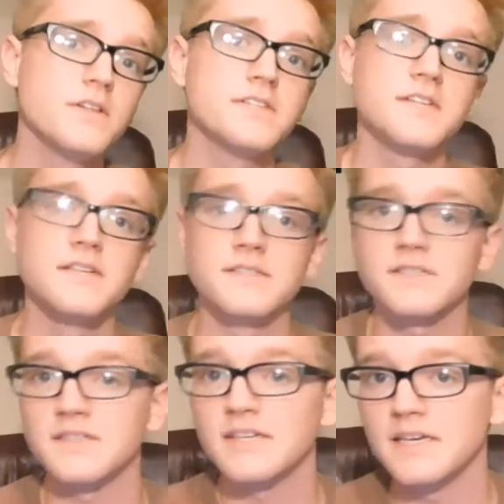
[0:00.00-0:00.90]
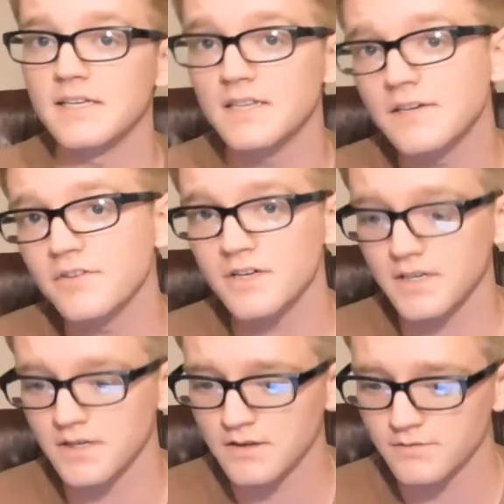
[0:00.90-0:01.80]
instance, the
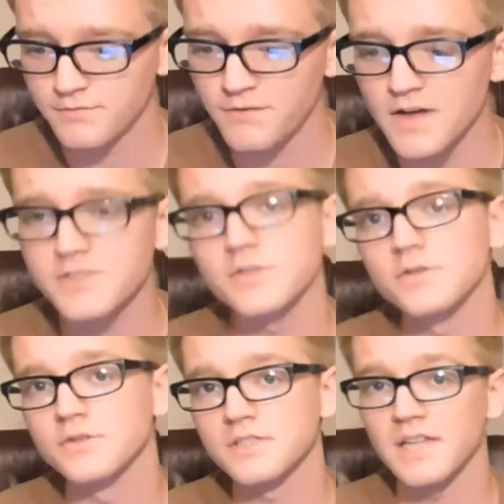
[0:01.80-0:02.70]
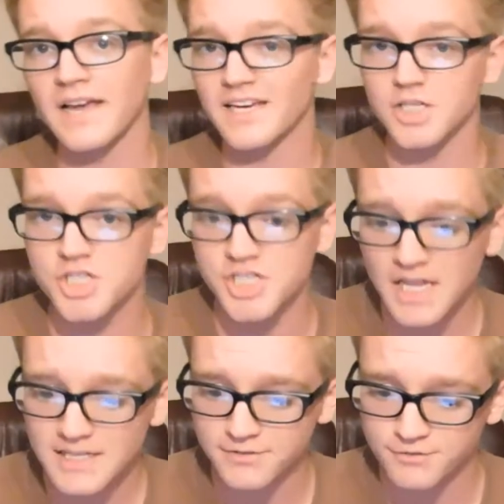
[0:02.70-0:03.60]
living fossils like
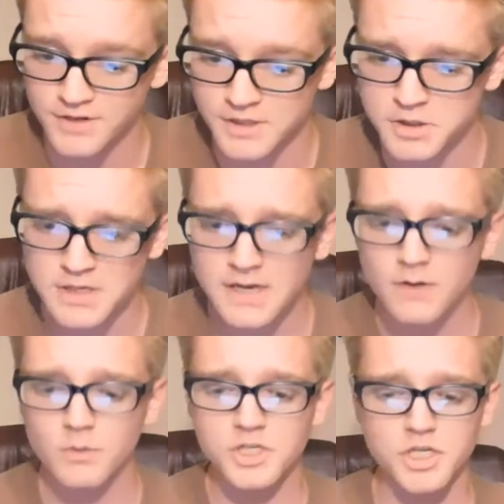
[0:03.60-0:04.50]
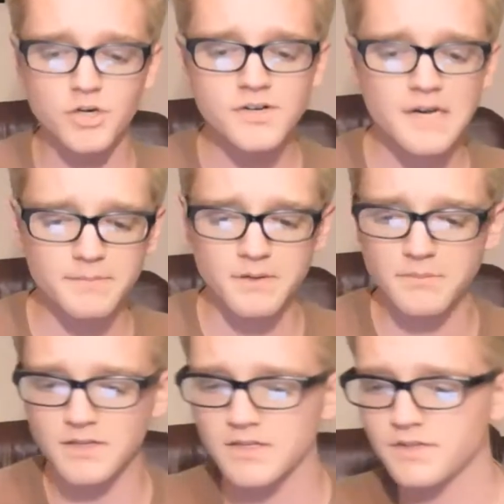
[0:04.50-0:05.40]
jellyfish, which could not be
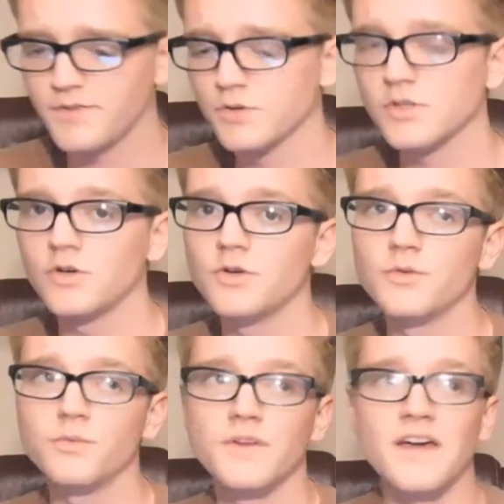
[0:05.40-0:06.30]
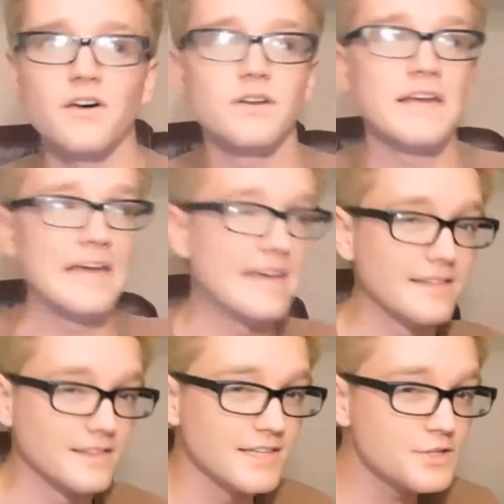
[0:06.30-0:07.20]
millions of years old without
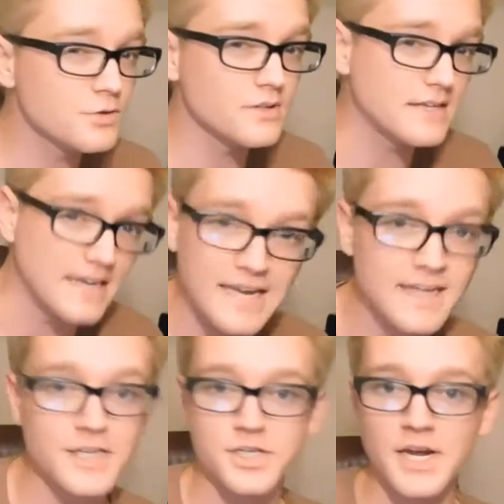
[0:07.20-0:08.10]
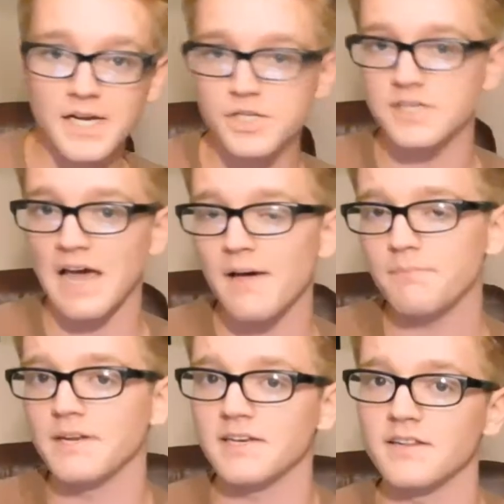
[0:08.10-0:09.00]
literally any changes
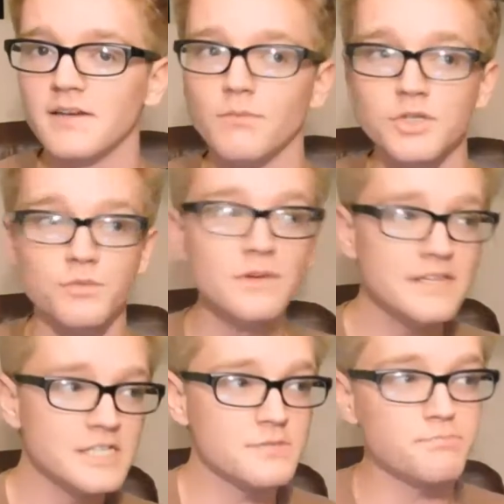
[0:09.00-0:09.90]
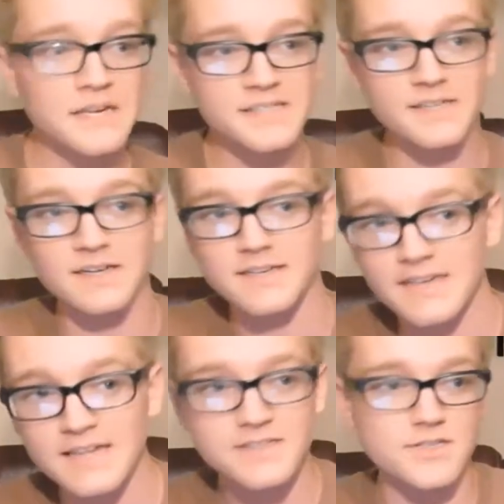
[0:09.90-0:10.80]
happening to them, which really speaks
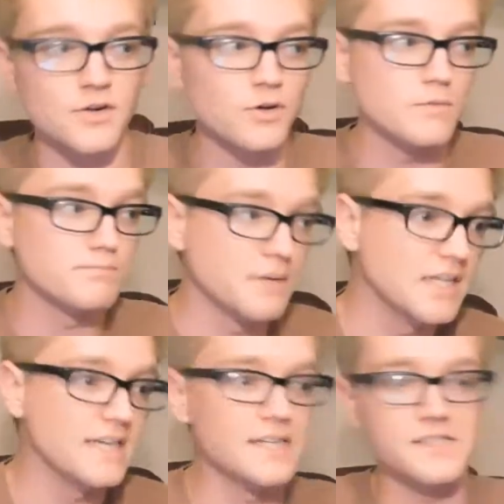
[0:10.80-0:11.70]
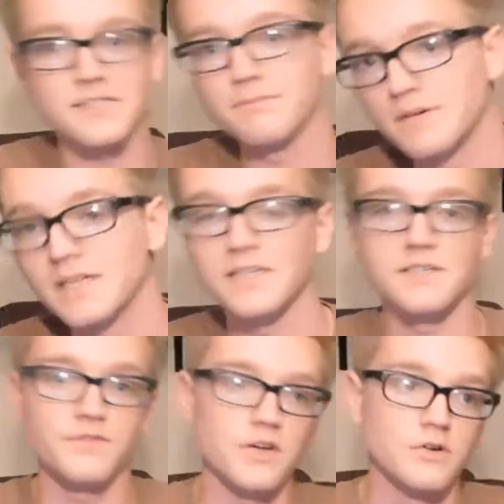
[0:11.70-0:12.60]
against the whole billions to millions
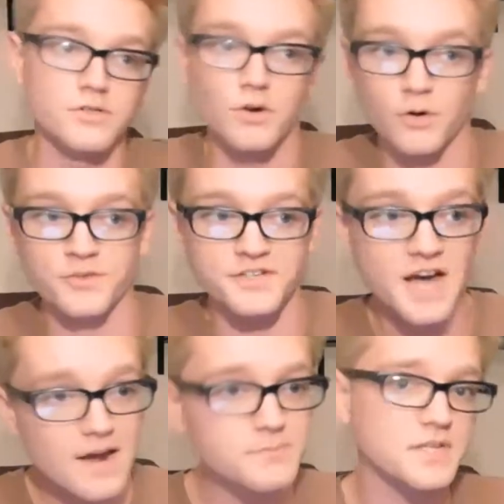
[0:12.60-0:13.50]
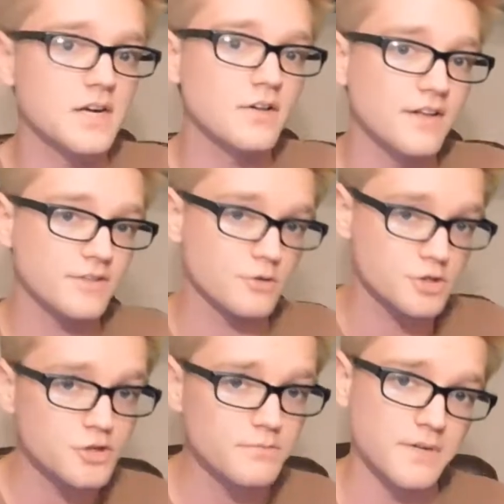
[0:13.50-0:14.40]
of years Earth timescale that there
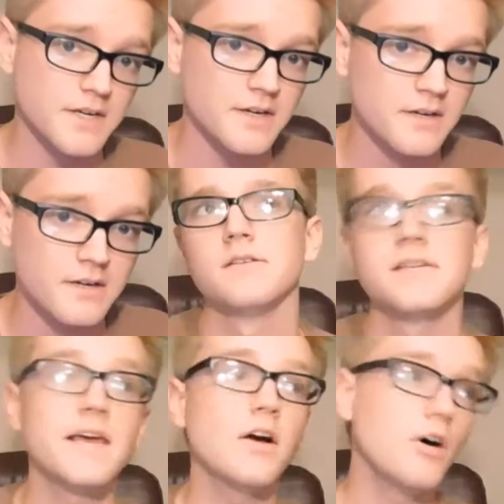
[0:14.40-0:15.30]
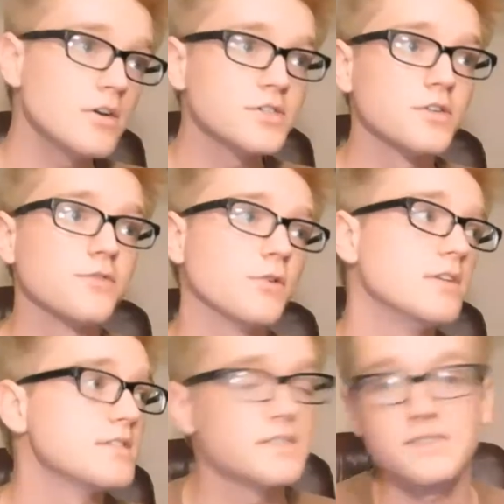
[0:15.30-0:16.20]
should be. Take also, for
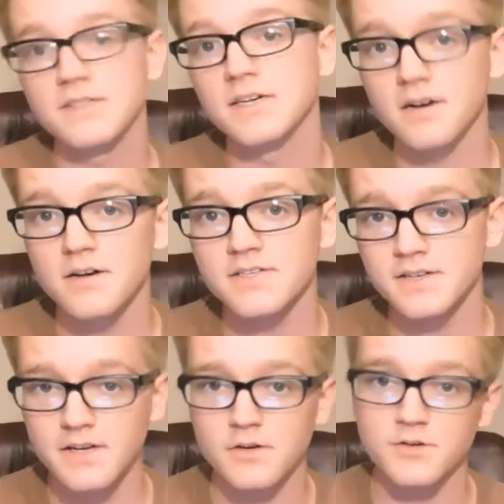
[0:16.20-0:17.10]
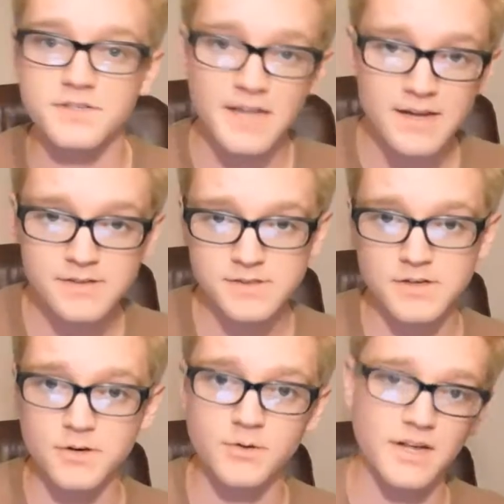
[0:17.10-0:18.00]
instance, the Coconino
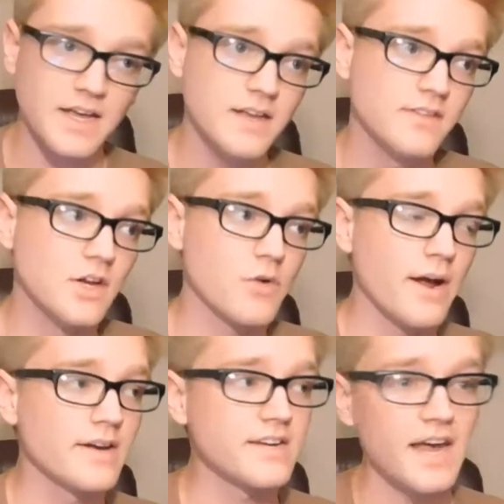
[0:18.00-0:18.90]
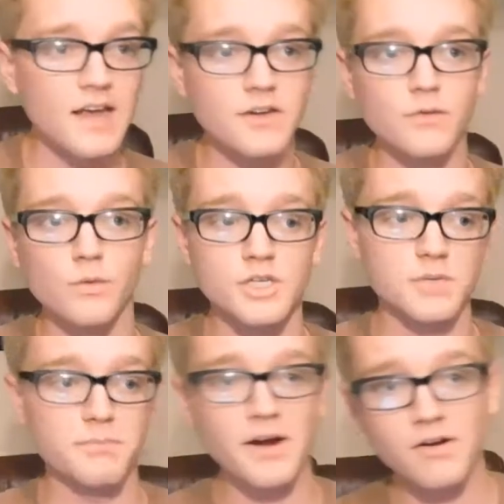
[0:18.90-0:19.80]
Sandstone in the Grand Canyon, which
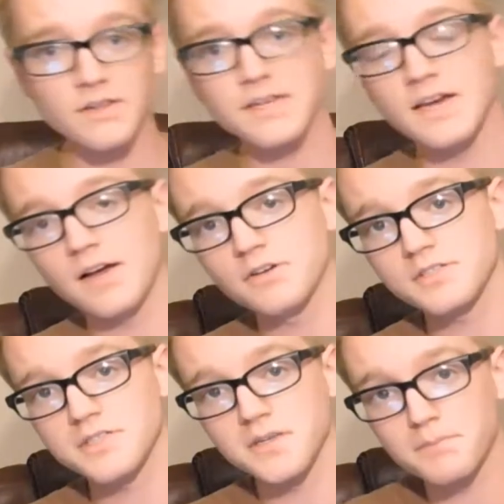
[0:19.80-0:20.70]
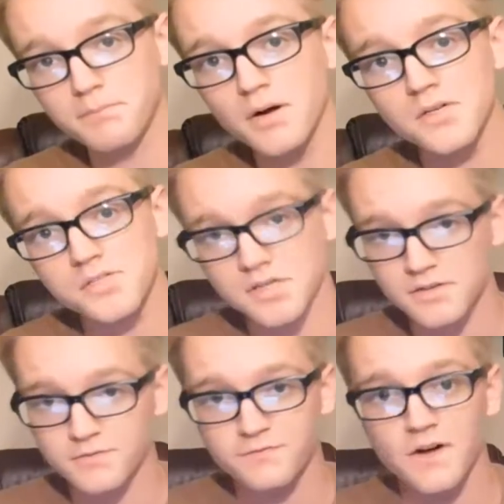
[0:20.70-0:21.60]
apparently houses a bunch
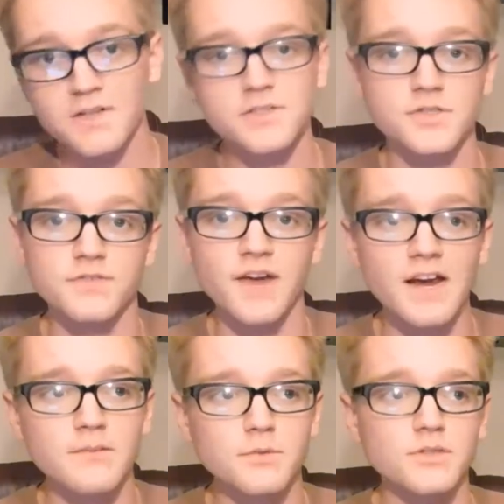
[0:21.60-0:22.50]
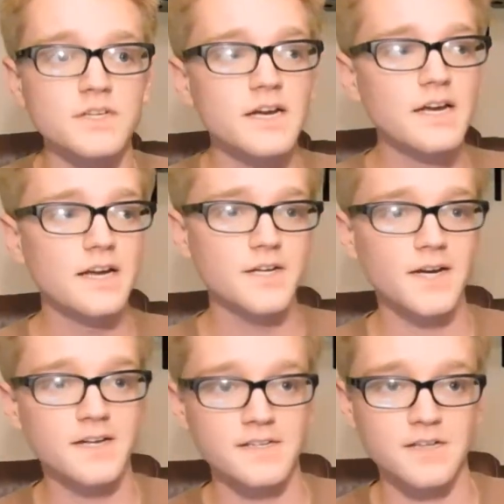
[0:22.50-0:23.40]
of fossils of animals and
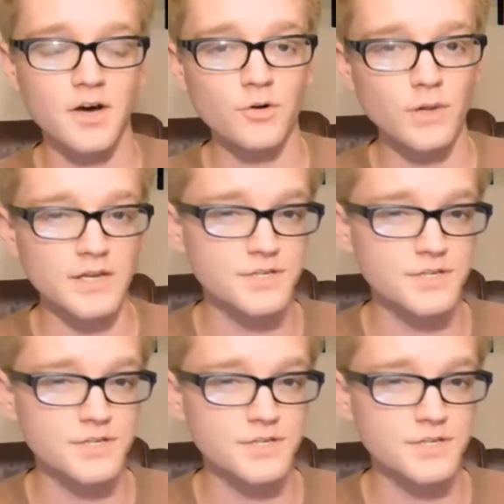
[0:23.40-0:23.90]
yet is utterly